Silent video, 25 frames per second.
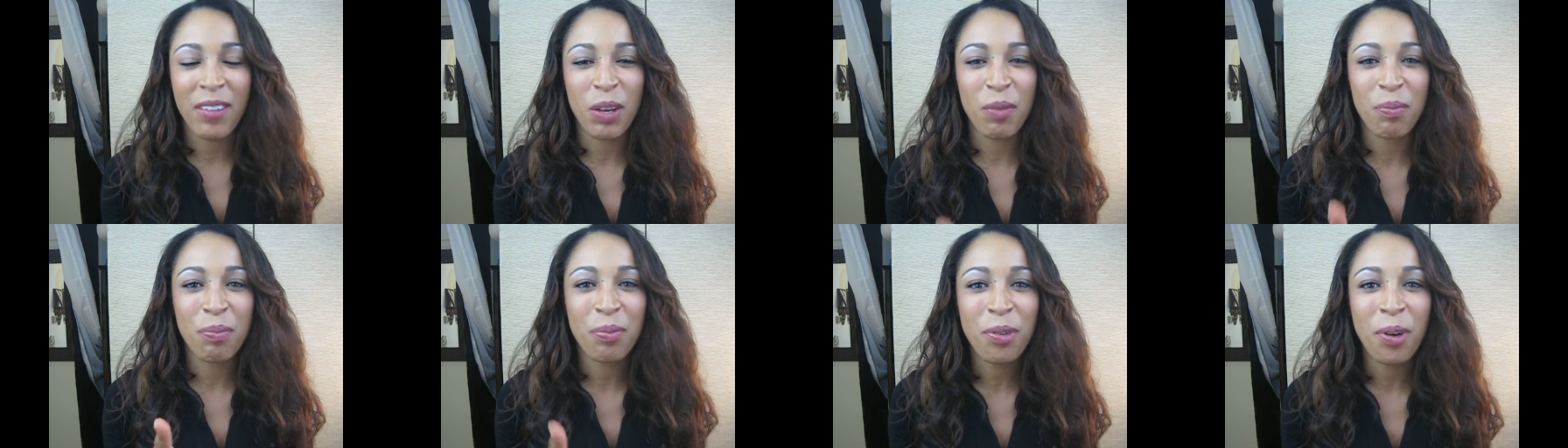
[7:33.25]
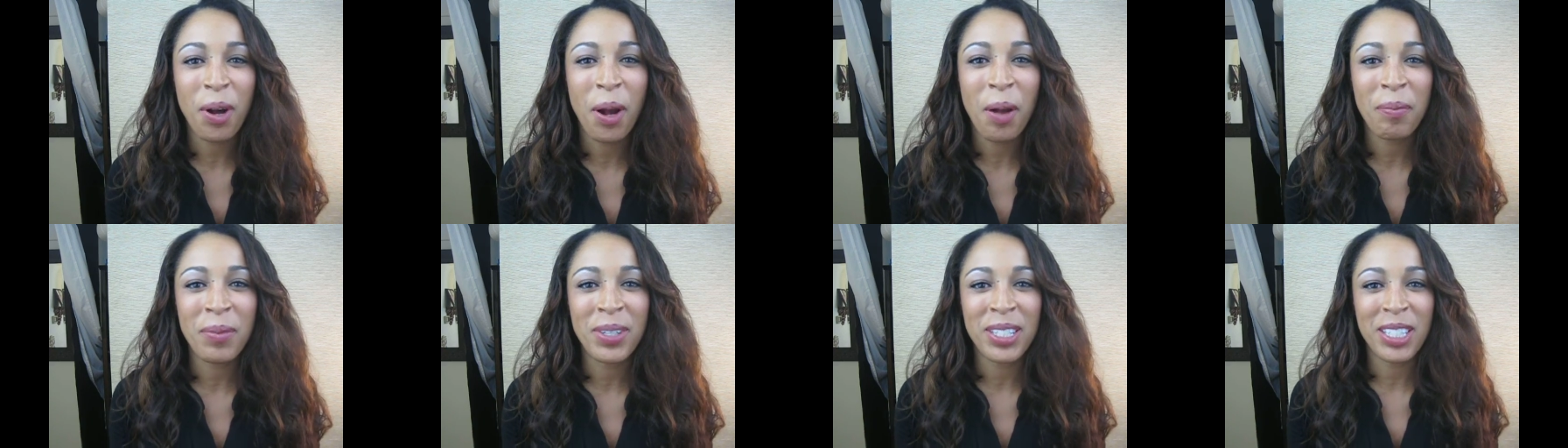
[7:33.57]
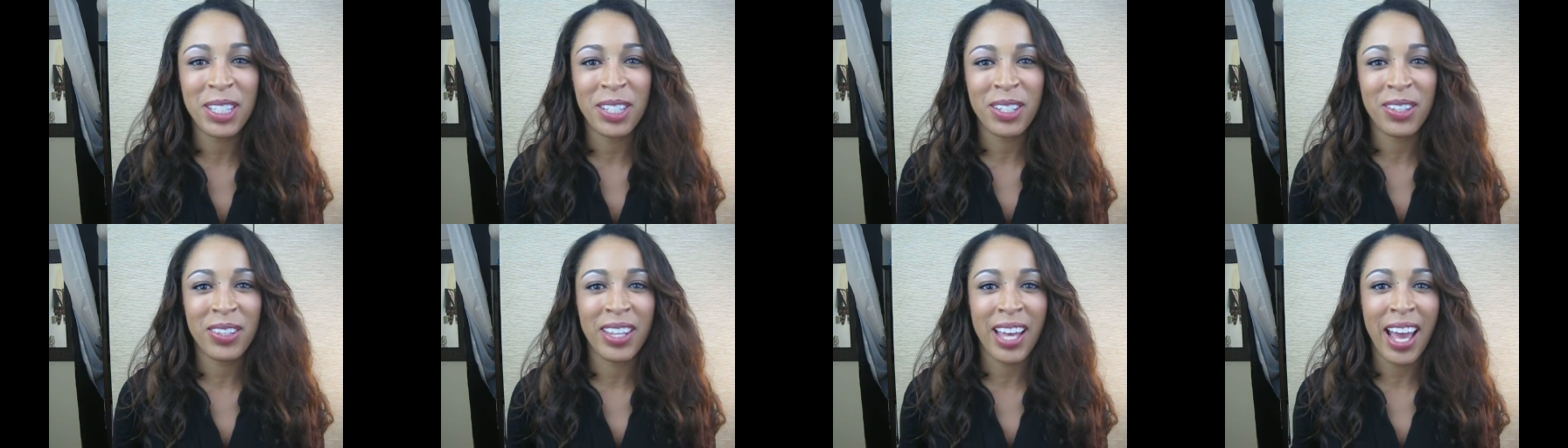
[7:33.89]
I
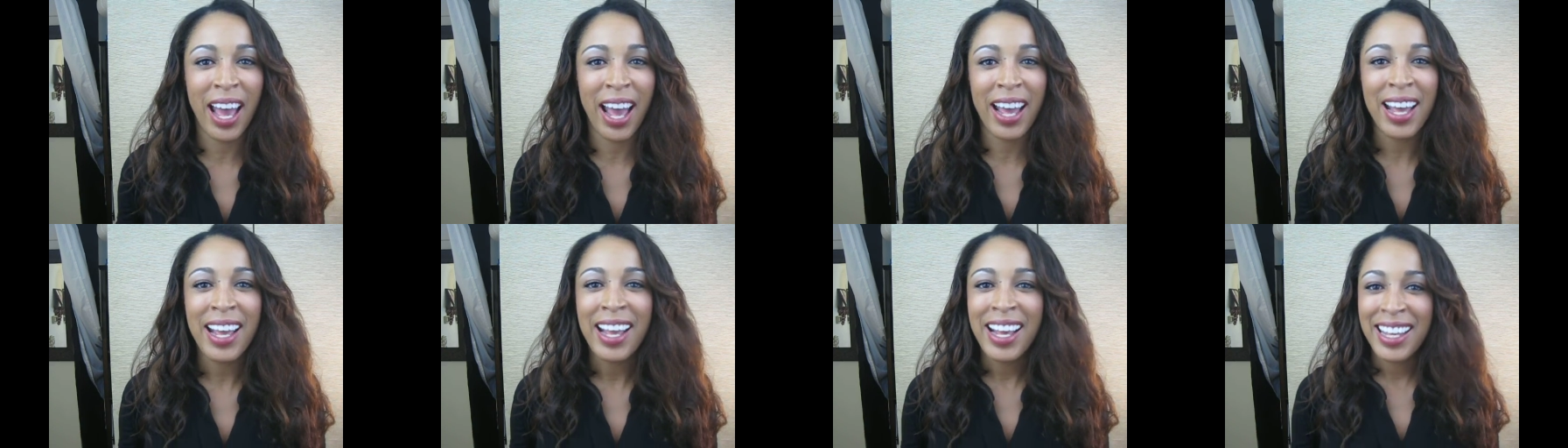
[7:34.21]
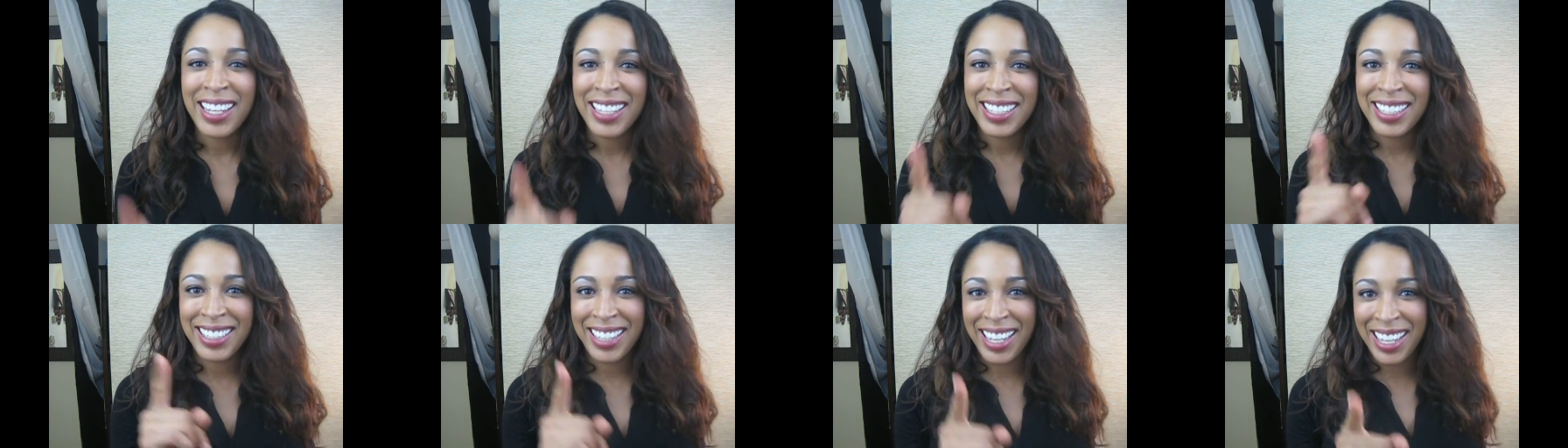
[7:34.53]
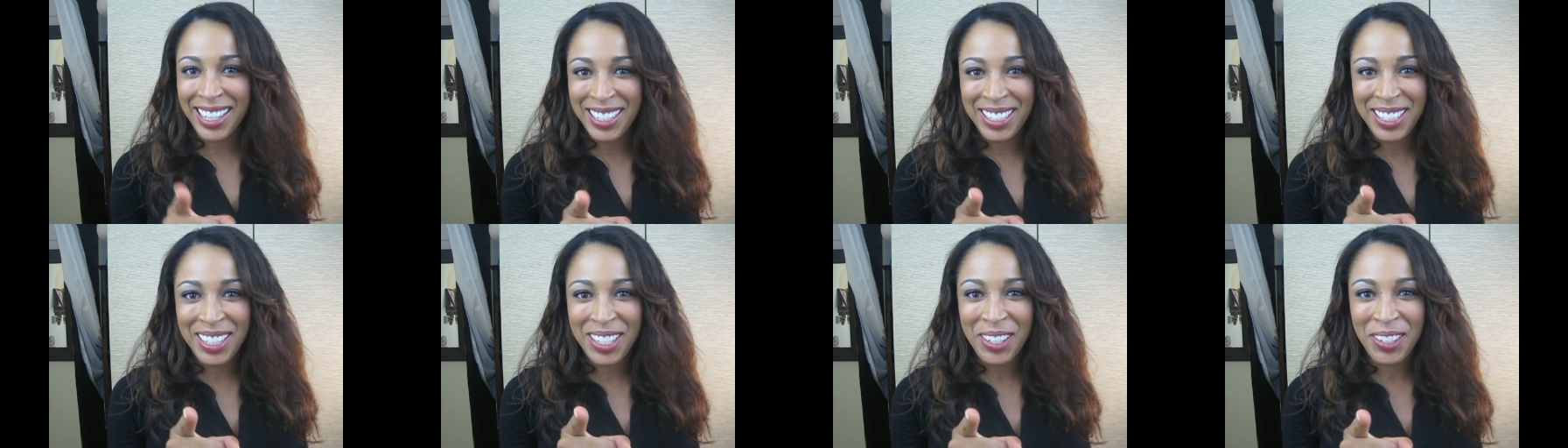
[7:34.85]
promise you that. Stay
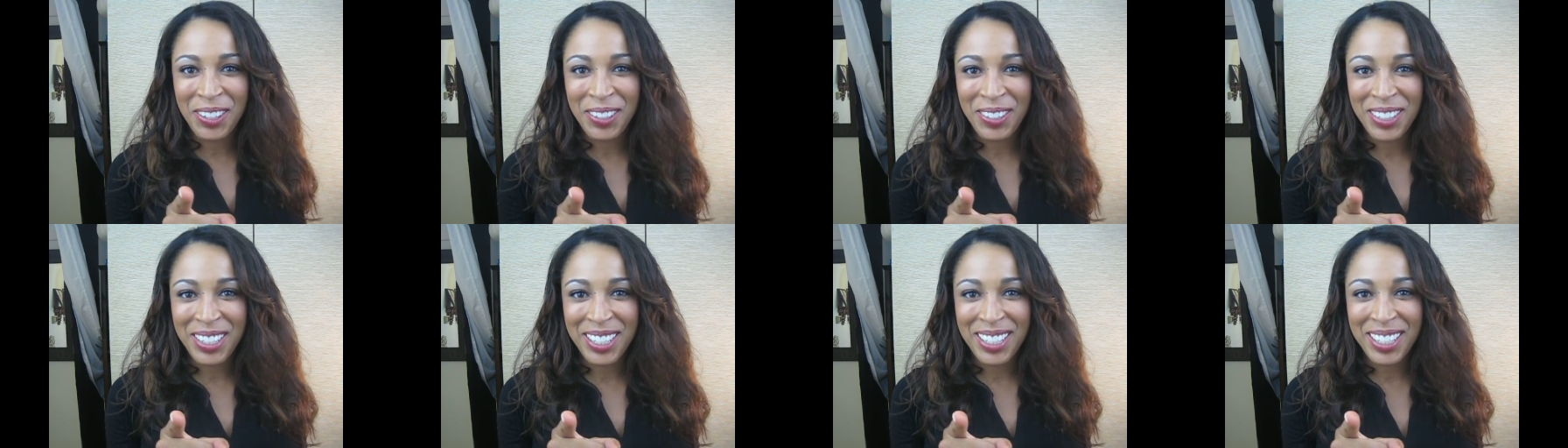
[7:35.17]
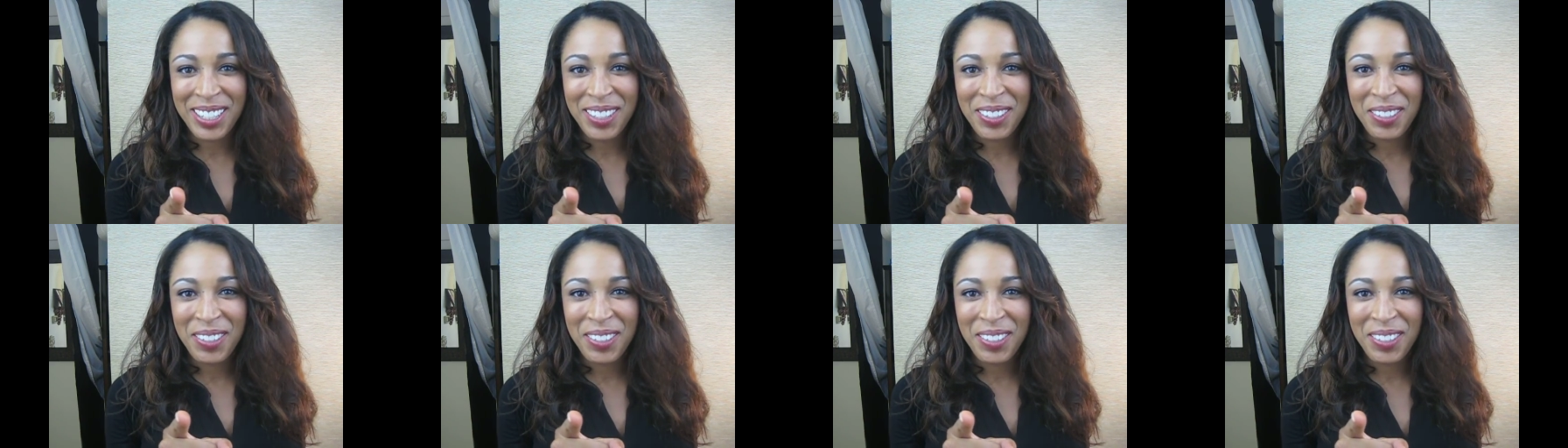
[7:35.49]
tuned.